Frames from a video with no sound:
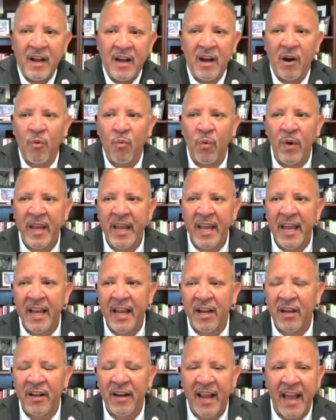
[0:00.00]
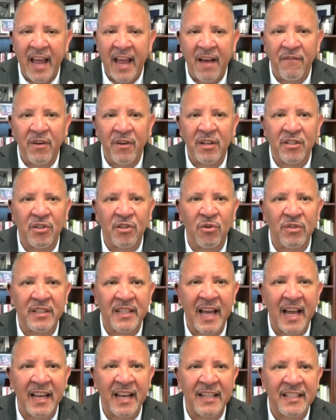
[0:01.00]
uh, we could have a
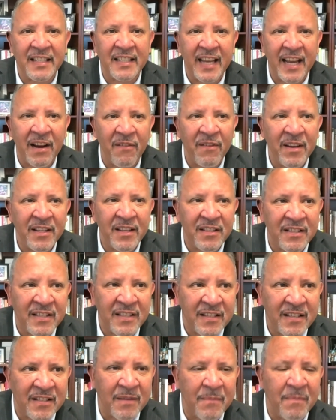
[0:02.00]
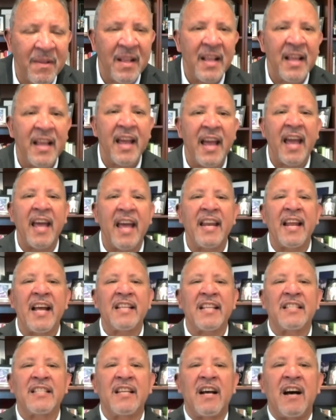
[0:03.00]
totalitarian system and
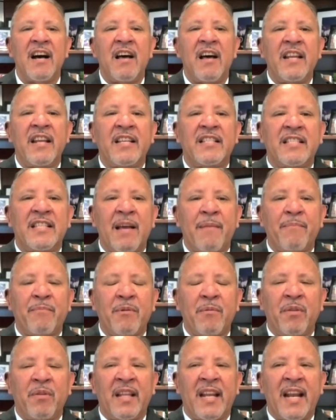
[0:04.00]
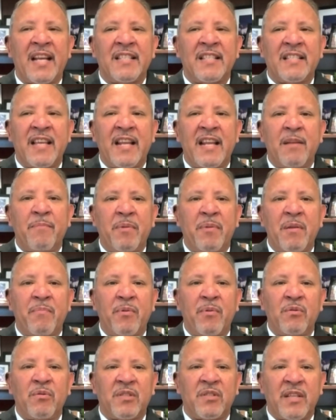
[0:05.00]
that's unacceptable. And I say to
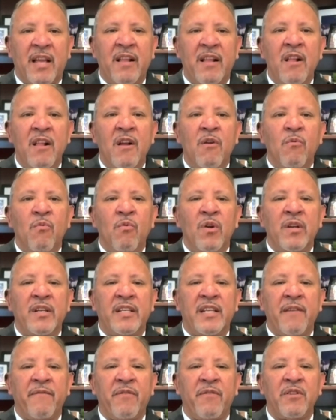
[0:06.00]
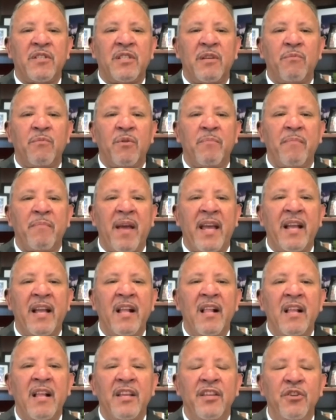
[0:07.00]
people who say, what difference it would
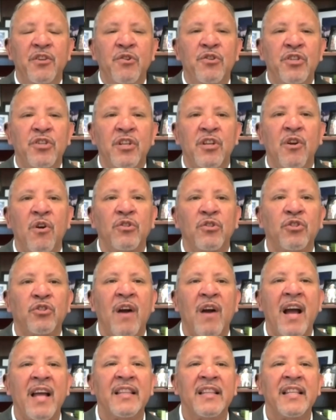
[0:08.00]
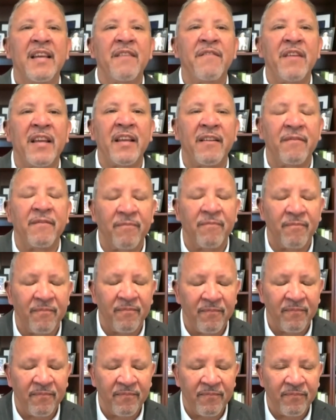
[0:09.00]
make, you should go try living
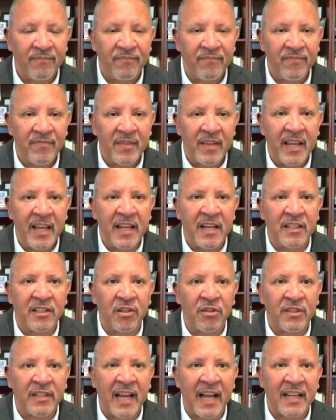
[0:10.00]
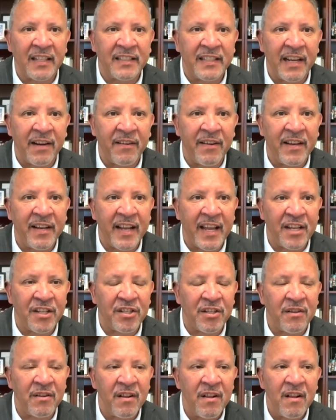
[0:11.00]
in a totalitarian
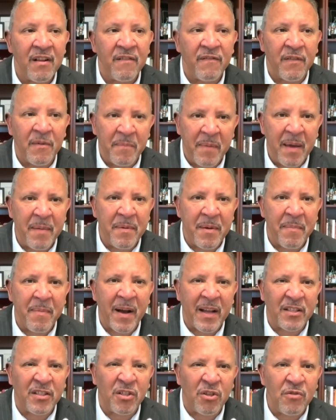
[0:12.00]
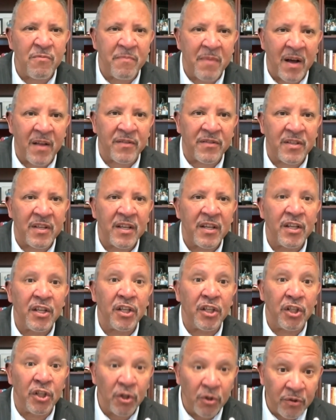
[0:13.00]
nation for maybe about two months.
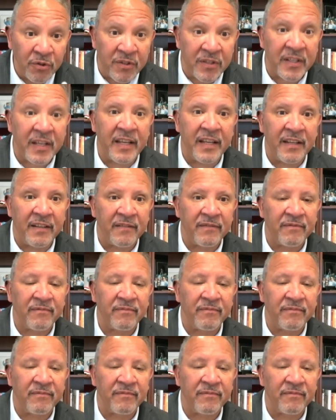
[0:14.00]
You'll see.